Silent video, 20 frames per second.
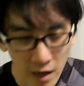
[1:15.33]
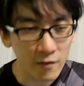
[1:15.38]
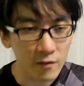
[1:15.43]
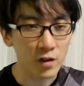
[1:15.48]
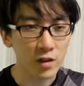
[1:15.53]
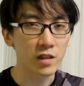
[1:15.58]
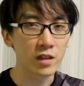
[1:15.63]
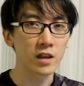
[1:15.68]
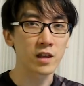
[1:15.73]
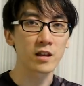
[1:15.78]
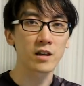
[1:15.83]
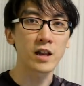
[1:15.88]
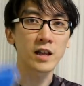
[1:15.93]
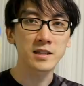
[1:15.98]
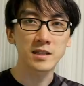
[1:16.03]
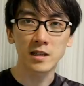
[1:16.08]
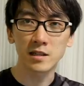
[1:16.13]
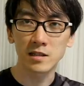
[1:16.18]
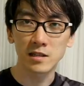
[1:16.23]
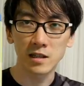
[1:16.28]
everything. An
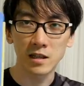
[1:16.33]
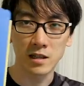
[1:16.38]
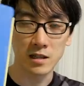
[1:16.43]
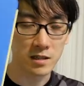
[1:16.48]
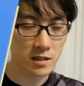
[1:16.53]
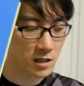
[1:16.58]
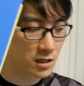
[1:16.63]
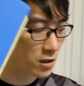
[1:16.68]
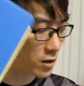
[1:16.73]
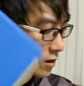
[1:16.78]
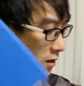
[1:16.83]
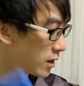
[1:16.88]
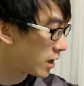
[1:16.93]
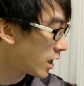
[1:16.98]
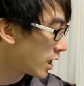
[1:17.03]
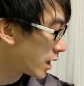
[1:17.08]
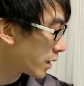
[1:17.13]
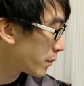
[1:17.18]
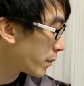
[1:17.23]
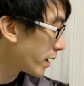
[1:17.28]
SSD is in your
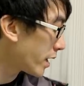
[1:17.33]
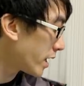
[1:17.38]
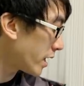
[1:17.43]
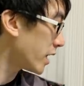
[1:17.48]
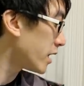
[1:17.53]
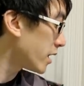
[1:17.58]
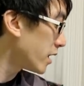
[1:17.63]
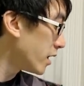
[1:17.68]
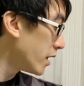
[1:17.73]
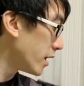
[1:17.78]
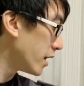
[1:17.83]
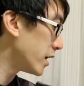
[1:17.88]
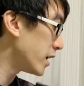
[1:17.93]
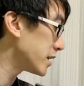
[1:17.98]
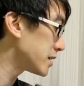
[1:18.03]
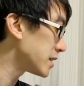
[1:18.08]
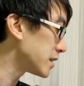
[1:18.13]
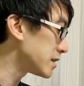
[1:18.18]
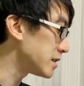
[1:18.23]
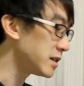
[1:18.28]
iPad, an
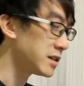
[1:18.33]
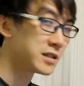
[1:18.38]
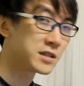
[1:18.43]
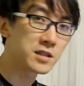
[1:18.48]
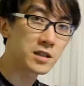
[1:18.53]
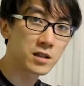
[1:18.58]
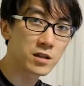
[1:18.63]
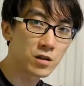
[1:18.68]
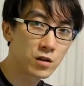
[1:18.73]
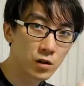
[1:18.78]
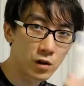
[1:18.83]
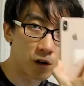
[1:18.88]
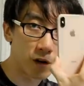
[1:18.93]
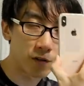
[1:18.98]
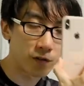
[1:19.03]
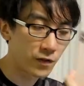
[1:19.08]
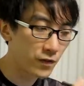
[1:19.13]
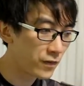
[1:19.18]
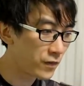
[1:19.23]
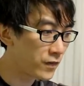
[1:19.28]
SSD is in your
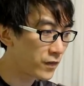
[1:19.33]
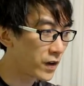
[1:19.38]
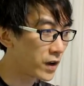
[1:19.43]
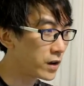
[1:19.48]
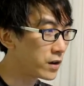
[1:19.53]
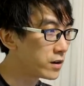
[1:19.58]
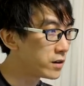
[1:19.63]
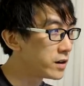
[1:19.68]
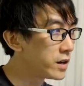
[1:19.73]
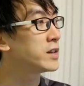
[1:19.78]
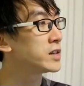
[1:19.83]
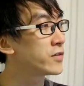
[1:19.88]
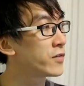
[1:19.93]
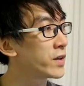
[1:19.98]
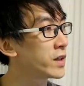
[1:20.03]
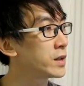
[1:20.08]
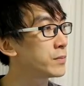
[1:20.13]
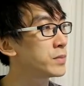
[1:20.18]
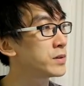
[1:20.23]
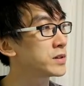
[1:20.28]
phone.
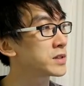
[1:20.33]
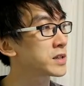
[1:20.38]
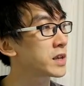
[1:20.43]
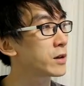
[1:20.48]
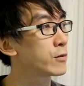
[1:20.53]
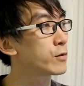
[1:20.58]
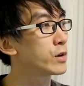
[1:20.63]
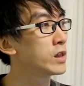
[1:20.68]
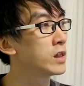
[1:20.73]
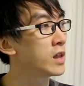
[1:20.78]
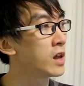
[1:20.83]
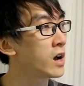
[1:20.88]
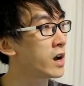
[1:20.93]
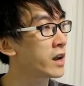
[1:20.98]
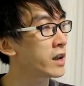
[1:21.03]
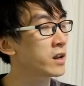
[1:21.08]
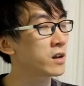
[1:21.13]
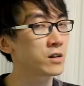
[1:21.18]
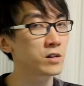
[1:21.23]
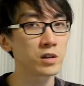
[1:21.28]
Developers can
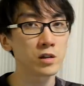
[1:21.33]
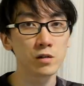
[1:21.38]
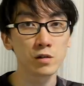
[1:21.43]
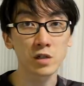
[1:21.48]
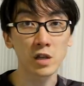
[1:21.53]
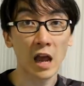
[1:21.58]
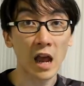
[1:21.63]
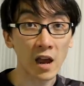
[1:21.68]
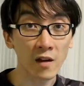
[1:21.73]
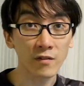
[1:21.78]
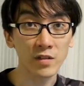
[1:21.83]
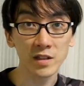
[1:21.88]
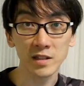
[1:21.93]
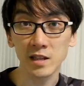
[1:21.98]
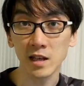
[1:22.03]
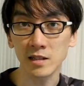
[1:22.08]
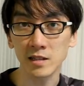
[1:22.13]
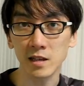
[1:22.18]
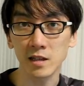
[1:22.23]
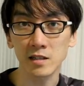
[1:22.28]
rely on you to have this
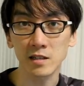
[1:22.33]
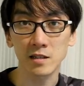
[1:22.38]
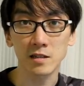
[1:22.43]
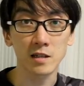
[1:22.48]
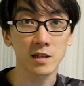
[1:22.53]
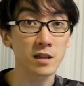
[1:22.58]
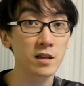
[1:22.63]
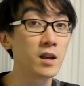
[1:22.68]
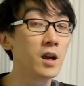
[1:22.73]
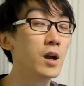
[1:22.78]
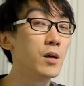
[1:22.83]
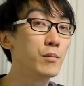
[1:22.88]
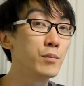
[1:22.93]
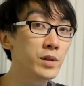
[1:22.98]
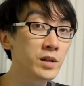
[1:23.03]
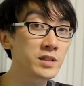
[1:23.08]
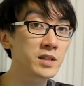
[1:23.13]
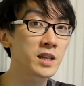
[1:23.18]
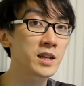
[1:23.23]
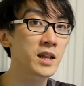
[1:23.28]
SSD
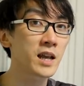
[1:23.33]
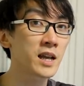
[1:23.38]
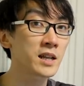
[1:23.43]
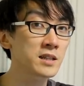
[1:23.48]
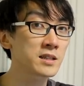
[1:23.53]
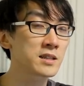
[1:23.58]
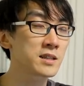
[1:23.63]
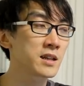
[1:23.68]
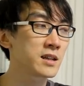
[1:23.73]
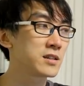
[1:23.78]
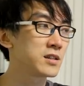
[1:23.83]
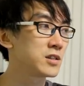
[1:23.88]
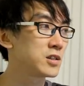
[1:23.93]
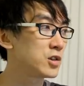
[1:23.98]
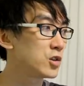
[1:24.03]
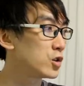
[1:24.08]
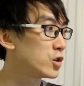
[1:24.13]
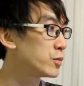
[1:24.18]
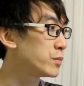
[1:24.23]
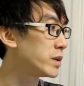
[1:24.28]
built in as standard
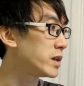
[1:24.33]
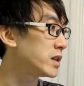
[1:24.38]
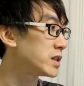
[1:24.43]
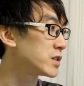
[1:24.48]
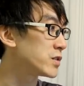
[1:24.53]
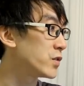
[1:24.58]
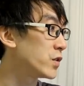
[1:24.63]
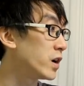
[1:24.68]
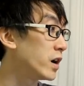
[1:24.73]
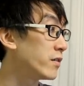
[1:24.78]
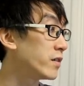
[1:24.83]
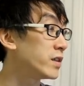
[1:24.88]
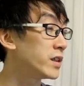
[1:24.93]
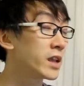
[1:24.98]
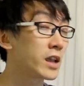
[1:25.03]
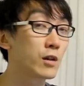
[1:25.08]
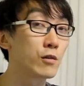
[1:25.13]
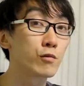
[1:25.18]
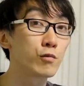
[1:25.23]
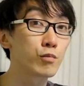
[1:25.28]
to your PS5 and they
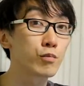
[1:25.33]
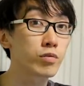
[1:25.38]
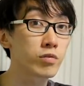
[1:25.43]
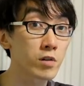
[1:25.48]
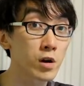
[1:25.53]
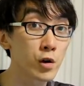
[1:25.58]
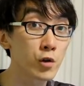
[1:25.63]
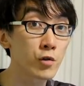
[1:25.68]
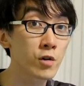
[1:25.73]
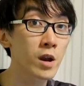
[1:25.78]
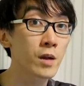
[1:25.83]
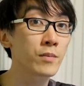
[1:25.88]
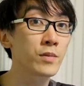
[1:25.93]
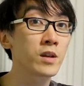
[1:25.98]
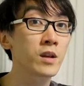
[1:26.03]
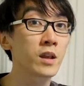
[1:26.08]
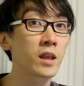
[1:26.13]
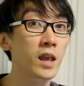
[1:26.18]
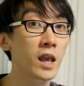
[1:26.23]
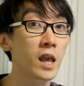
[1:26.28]
can program
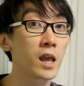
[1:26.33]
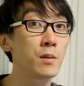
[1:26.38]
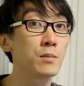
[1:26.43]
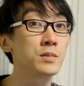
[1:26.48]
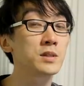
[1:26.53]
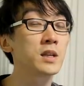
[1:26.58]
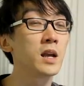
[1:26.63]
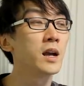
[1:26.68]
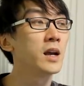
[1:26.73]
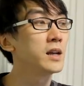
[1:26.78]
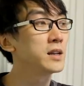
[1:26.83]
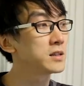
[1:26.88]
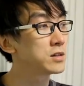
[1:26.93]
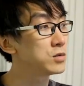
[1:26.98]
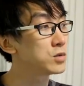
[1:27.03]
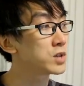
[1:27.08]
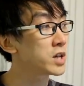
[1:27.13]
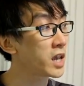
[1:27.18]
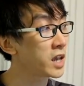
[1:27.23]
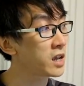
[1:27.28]
their games to
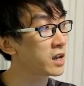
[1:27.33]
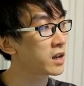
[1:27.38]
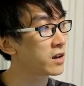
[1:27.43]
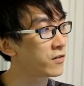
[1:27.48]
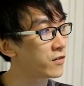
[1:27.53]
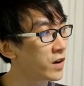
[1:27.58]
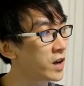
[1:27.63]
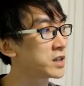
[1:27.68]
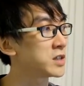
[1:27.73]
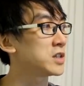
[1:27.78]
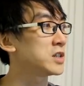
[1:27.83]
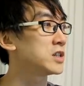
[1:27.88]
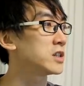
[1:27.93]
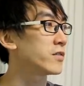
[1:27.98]
take advantage